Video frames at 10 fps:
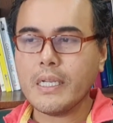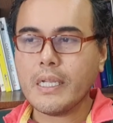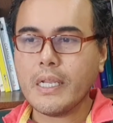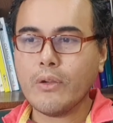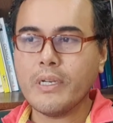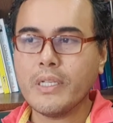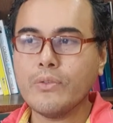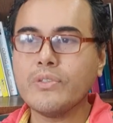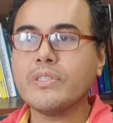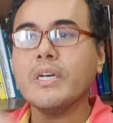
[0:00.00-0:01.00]
in order
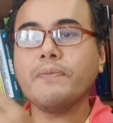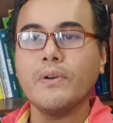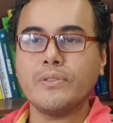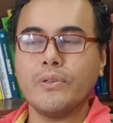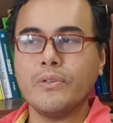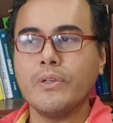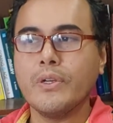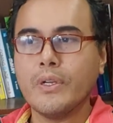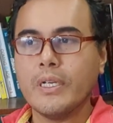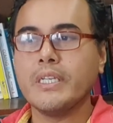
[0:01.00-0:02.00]
to serve also
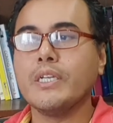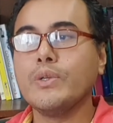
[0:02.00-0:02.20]
the